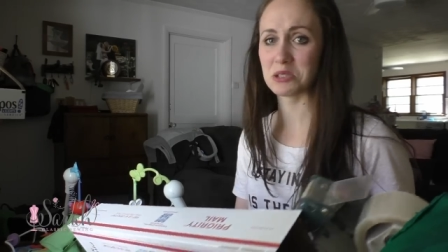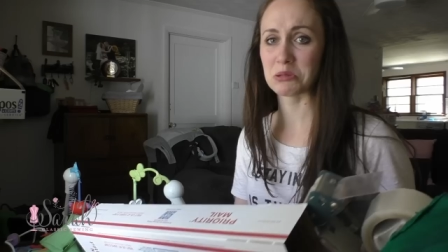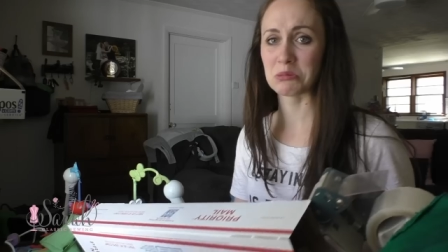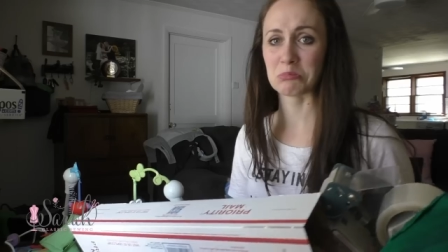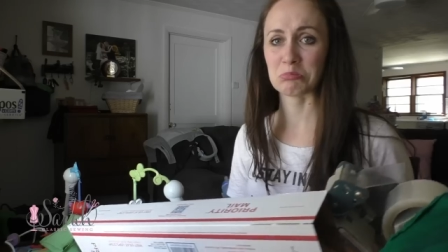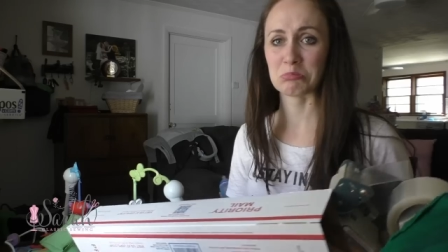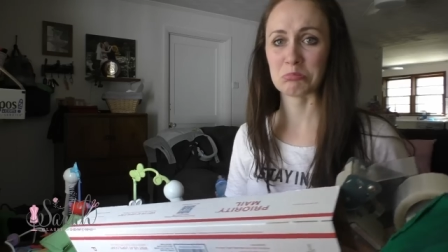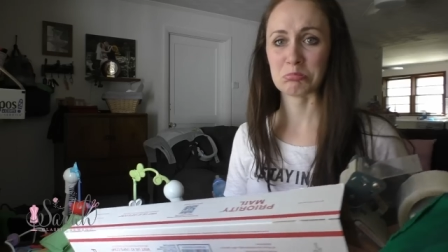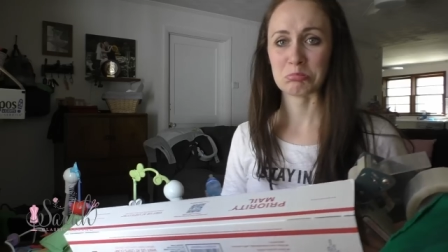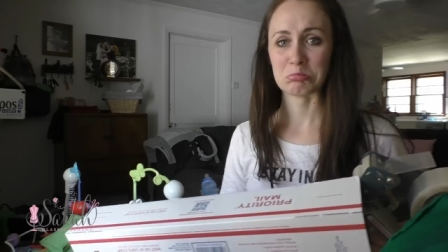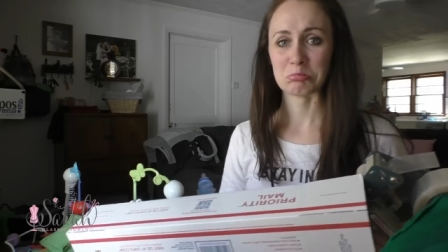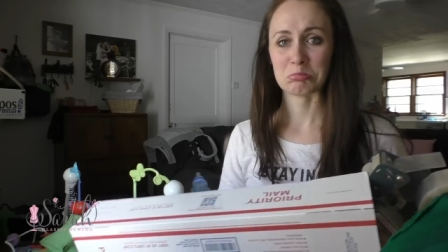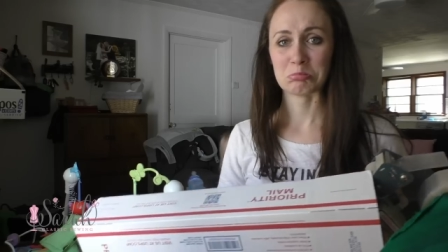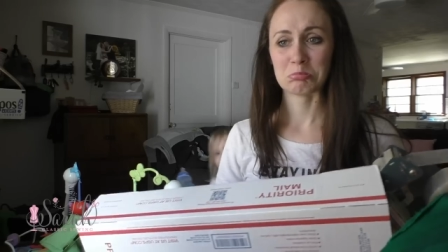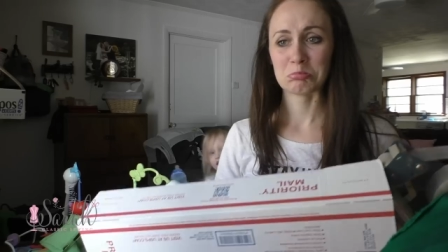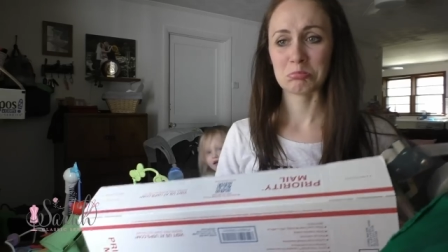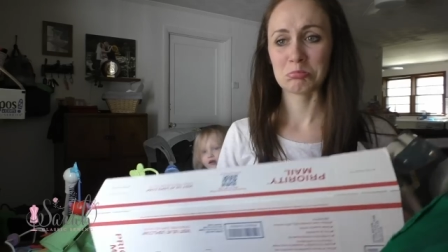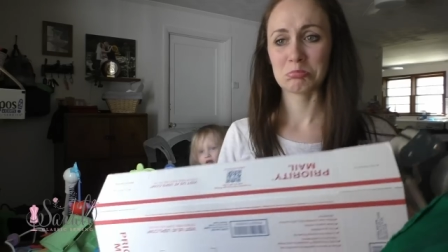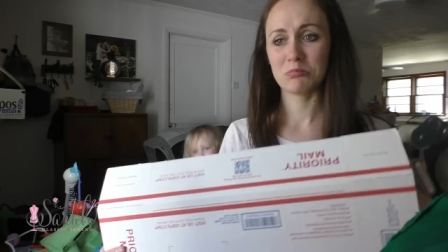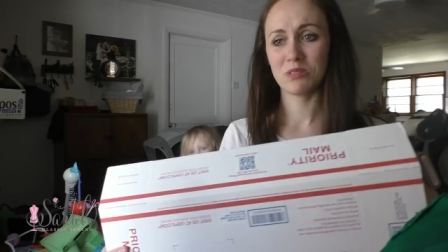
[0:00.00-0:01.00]

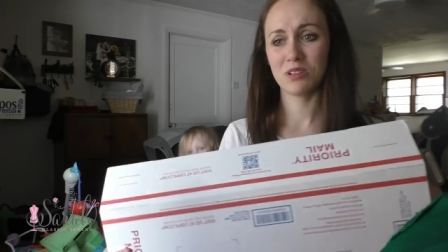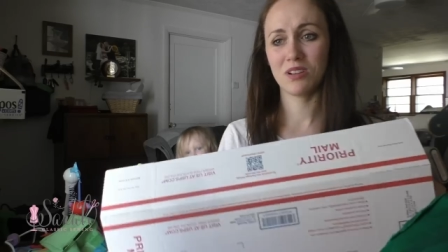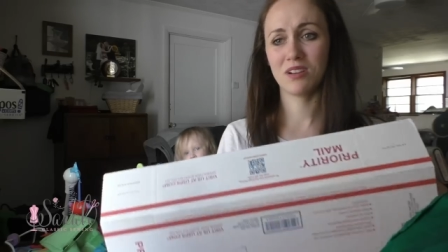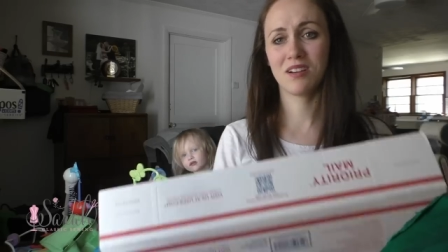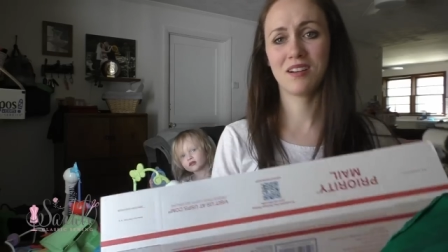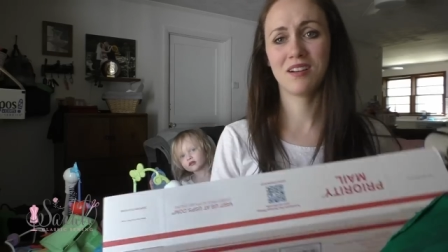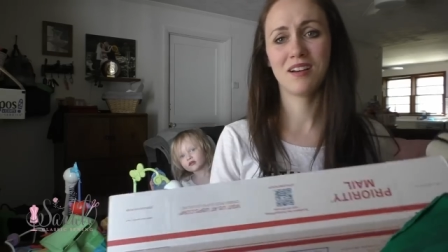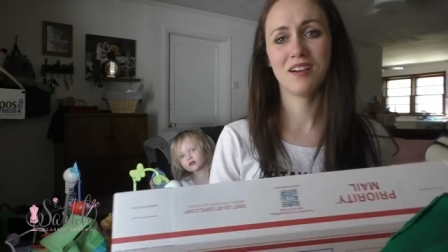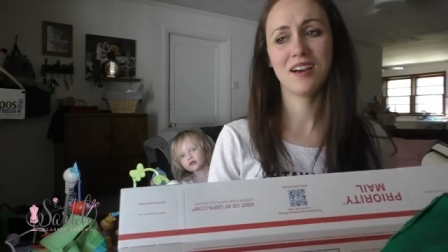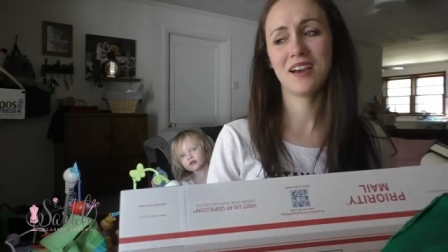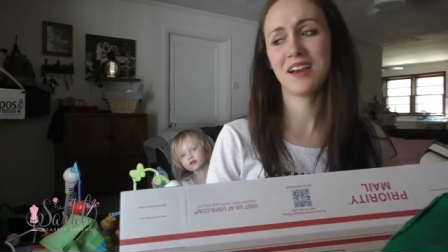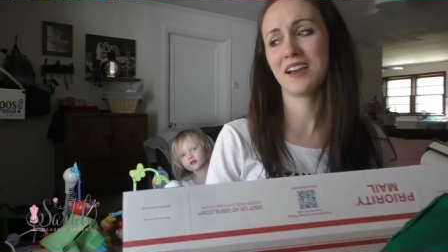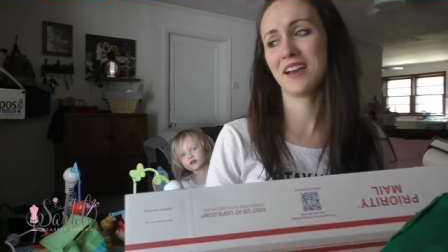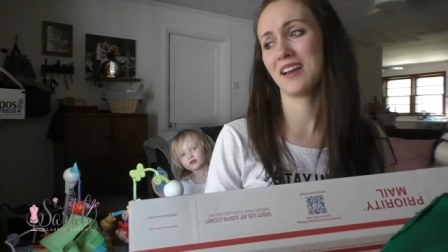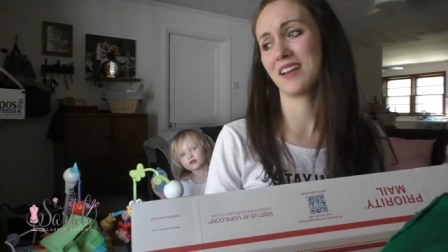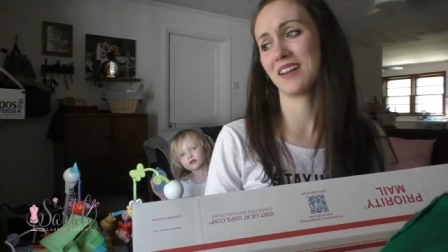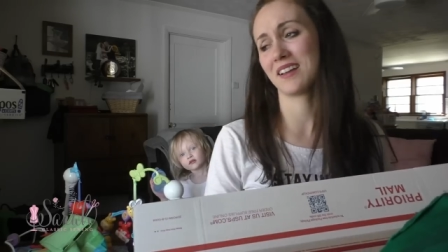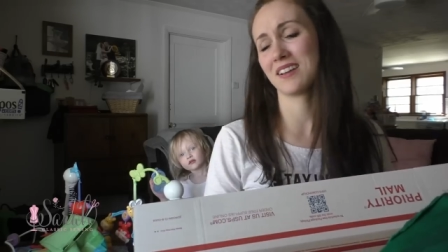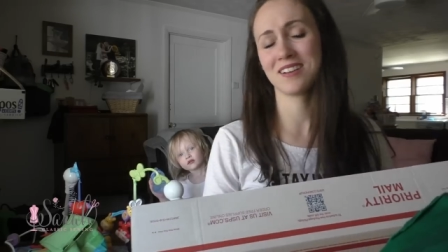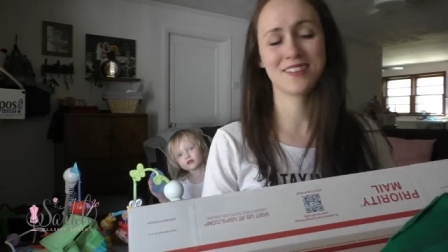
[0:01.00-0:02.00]

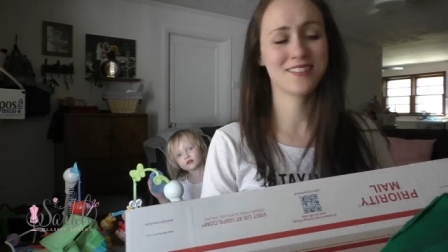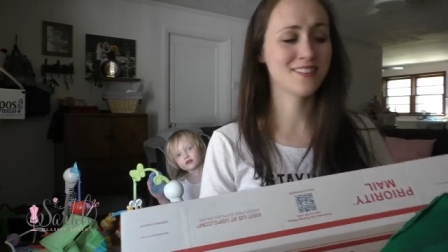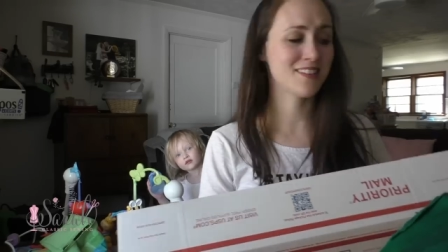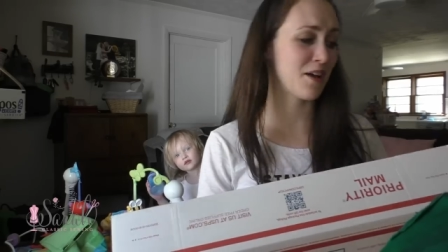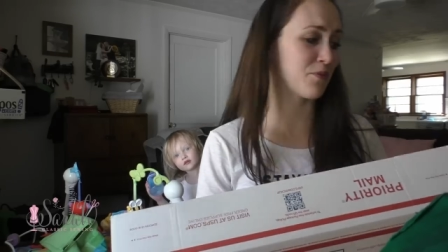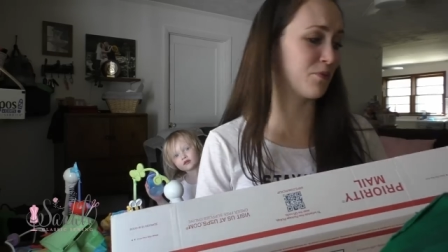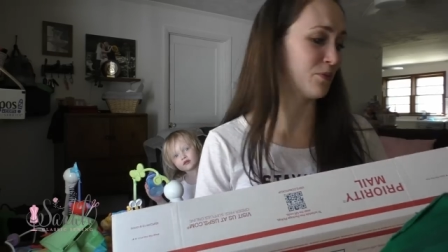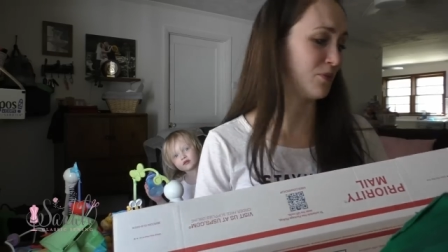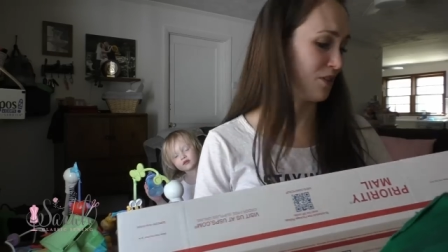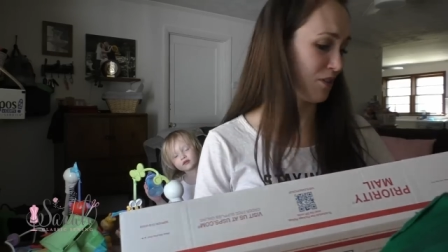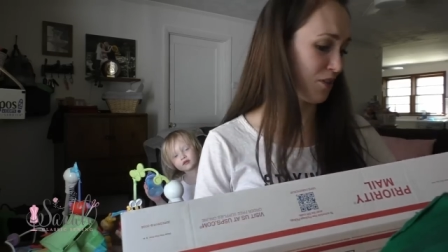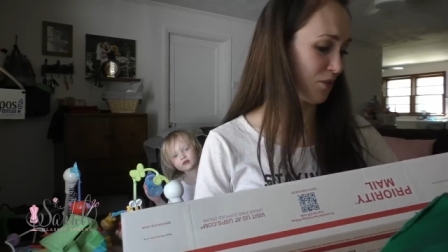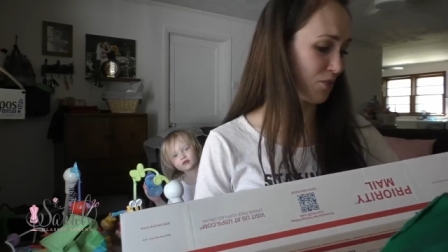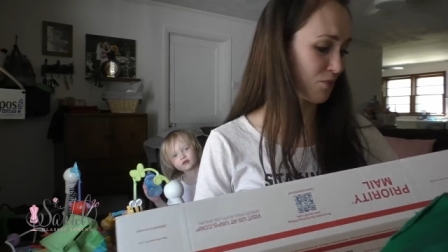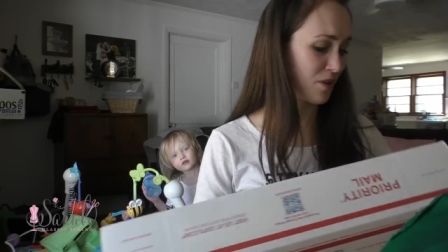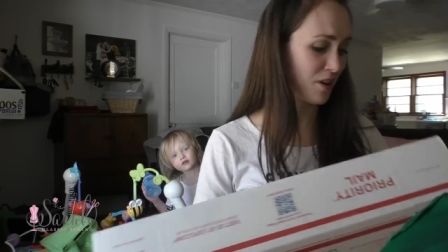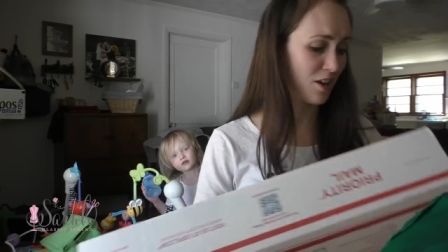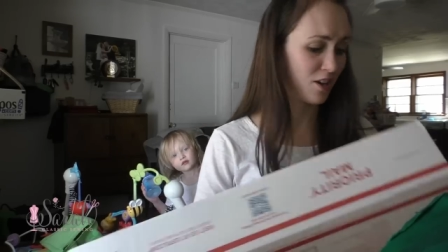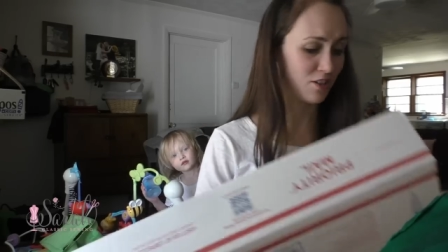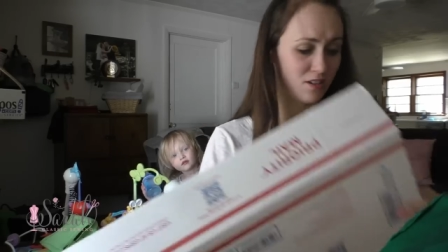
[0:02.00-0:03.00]
Why? Because uh, I was in a
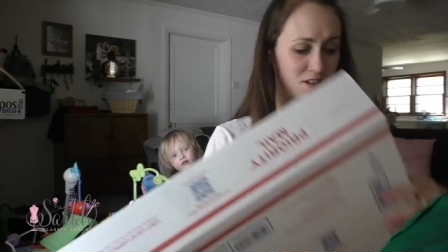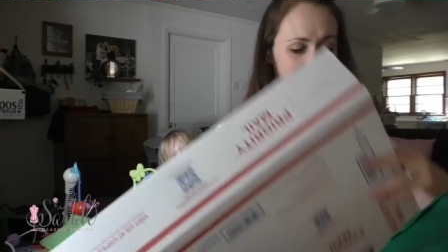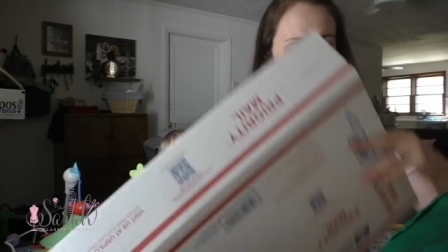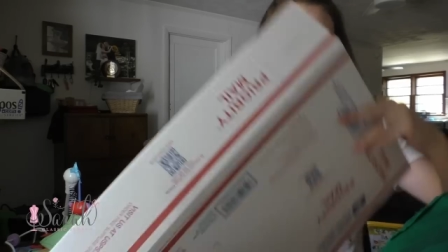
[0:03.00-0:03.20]
rush and